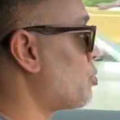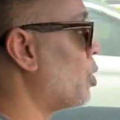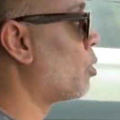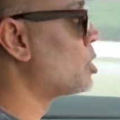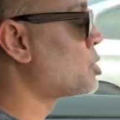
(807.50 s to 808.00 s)

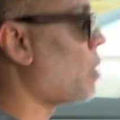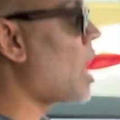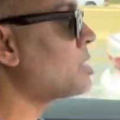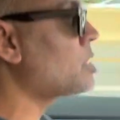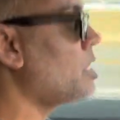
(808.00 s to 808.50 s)
real
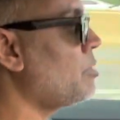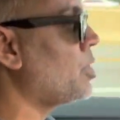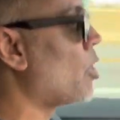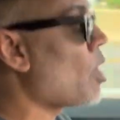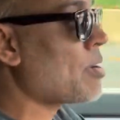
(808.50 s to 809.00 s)
responsive. You
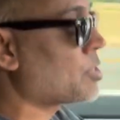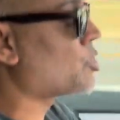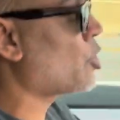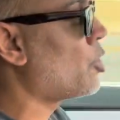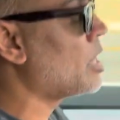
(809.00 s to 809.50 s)
don't have to
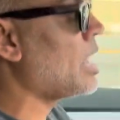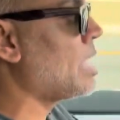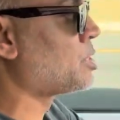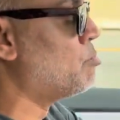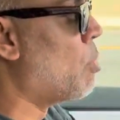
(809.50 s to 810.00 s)
turn it
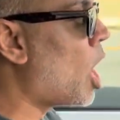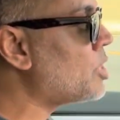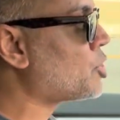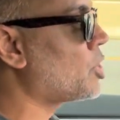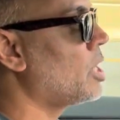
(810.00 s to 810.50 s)
as
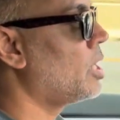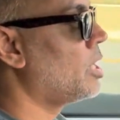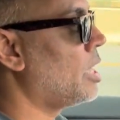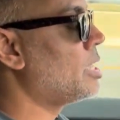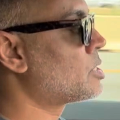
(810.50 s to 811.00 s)
much
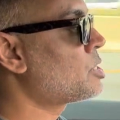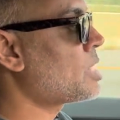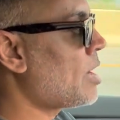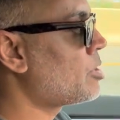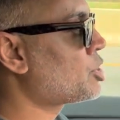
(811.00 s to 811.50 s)
as a
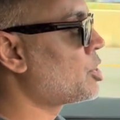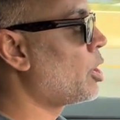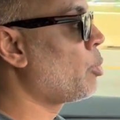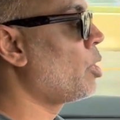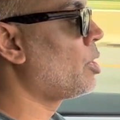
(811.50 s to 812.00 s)
standard
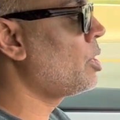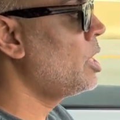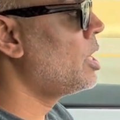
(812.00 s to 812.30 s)
steering wheel